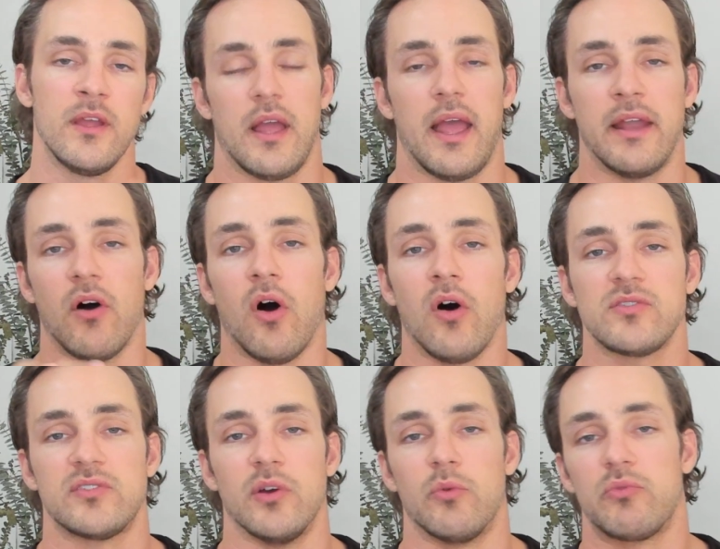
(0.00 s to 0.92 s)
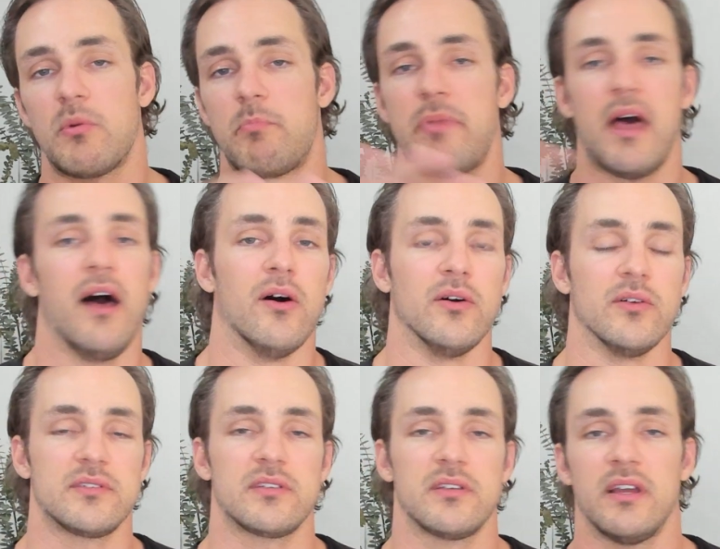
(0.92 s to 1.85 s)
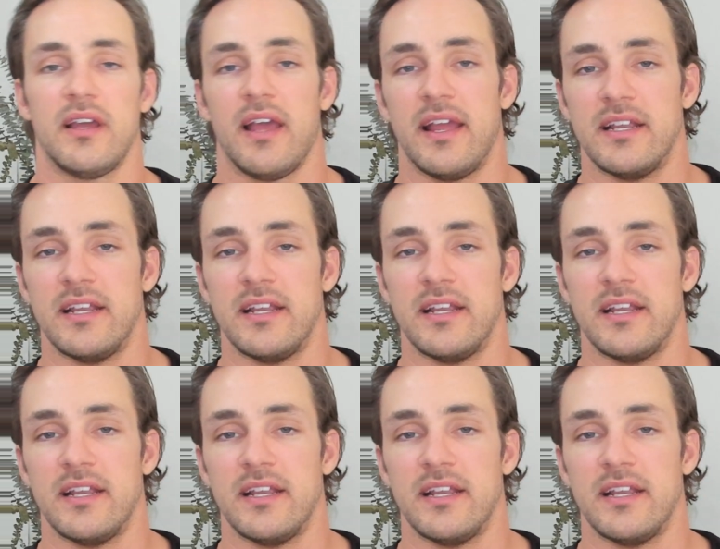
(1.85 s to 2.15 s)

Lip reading: and also repels a